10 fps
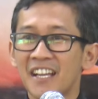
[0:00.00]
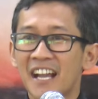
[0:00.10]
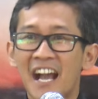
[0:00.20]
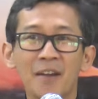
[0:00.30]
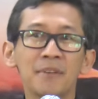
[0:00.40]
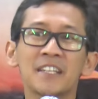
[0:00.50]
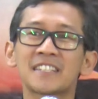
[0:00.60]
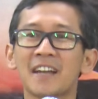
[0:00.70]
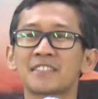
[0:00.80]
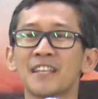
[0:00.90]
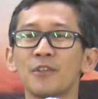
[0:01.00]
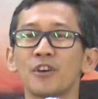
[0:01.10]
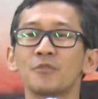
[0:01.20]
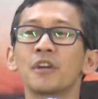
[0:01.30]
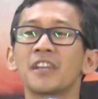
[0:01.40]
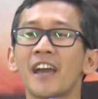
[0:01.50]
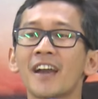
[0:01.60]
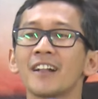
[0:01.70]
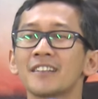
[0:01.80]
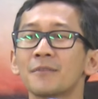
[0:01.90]
How many times that the Lord
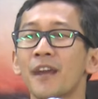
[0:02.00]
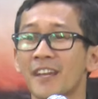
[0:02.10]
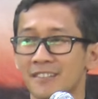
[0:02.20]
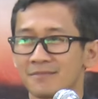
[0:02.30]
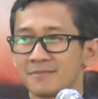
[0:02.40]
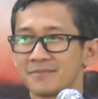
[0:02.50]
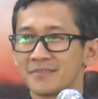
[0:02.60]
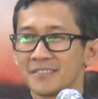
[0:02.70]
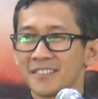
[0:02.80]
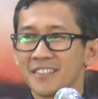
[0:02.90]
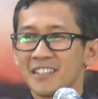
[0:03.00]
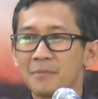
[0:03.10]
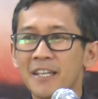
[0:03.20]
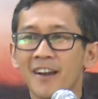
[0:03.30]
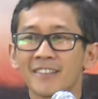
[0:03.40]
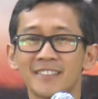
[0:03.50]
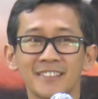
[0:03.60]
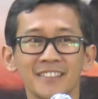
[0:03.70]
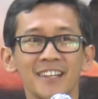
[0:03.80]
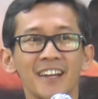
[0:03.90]
withheld the rain
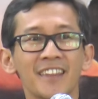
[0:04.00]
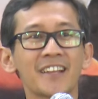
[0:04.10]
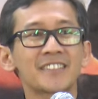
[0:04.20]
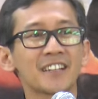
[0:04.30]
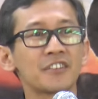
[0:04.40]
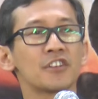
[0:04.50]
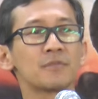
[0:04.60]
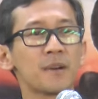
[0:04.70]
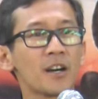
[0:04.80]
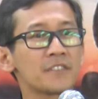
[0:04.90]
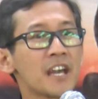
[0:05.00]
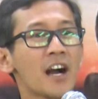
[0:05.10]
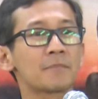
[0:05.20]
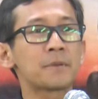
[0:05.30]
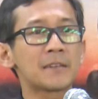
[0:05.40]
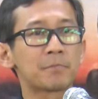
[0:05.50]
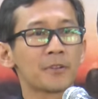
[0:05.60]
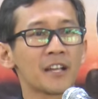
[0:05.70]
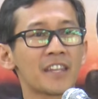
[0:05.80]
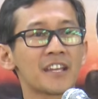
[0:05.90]
because there's a group of young
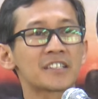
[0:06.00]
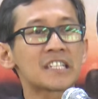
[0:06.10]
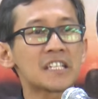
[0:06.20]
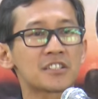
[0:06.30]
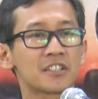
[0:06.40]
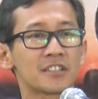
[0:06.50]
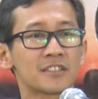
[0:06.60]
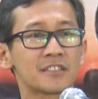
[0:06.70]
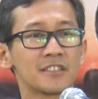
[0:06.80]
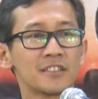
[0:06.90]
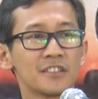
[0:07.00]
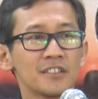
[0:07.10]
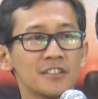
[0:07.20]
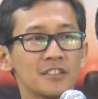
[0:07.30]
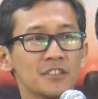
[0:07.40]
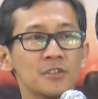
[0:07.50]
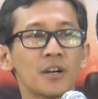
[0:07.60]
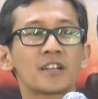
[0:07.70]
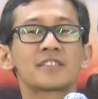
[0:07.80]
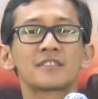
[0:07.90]
people and their teachers who
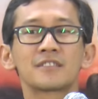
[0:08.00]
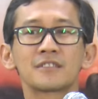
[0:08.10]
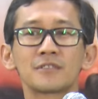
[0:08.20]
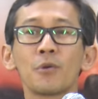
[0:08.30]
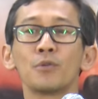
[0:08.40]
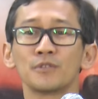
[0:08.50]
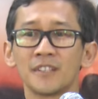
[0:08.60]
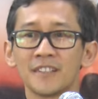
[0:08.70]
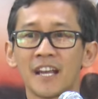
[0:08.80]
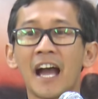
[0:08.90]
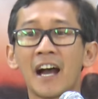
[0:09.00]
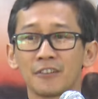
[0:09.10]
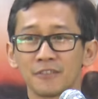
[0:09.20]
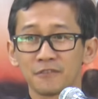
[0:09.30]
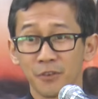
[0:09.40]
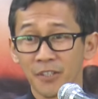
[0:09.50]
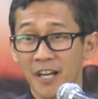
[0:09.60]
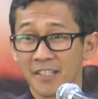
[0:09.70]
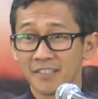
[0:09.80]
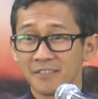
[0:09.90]
are sold out for
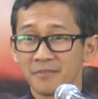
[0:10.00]
God.